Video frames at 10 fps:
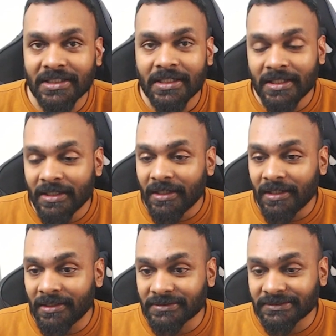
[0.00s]

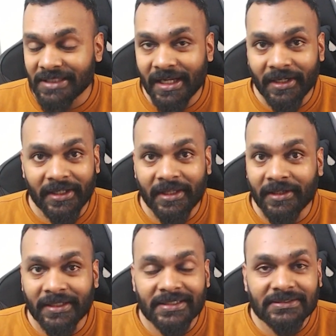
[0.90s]
uh, is there any
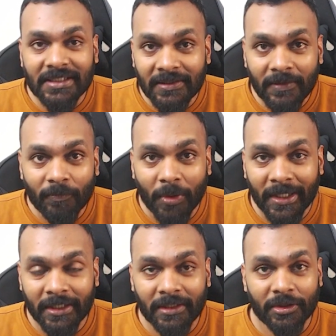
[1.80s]
reason why
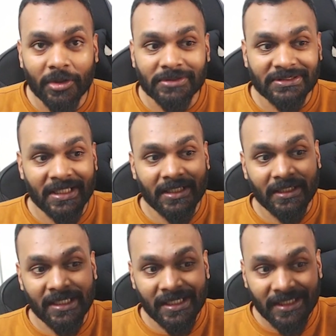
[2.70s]
you're saying
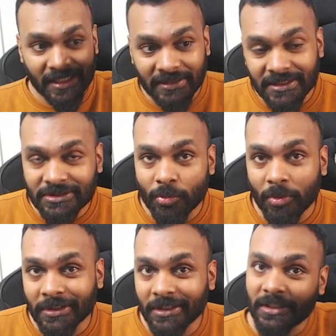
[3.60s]
eat in this
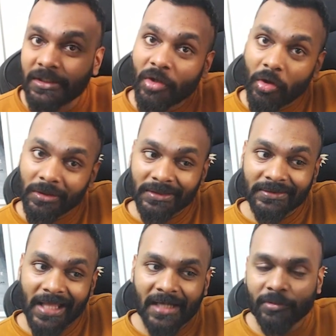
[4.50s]
quantity not
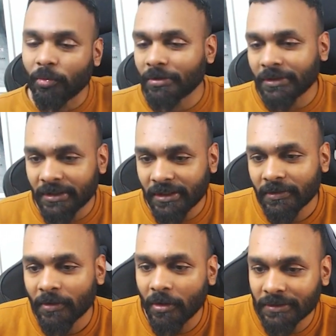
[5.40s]
in that quantity
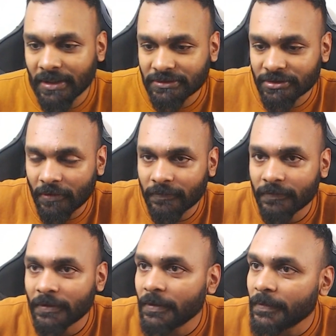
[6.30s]
all that
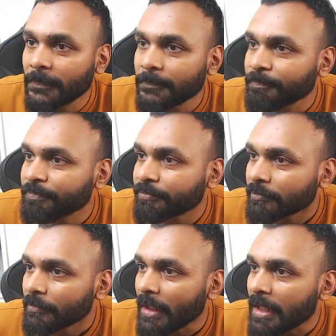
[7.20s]

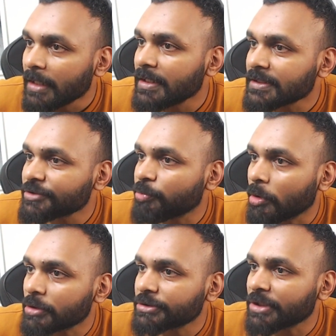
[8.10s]
stuff let's
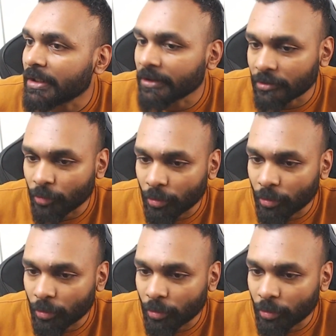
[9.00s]
watch another